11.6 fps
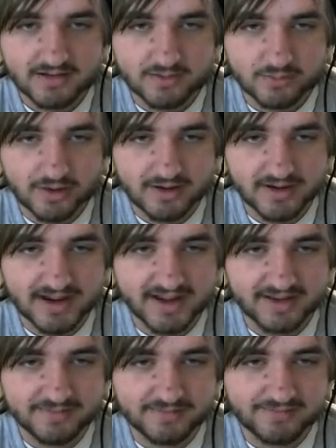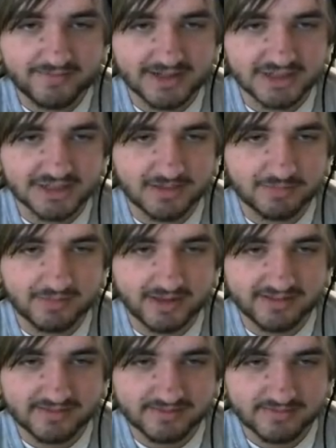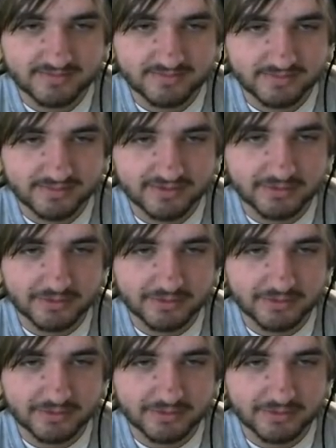where I finish up like the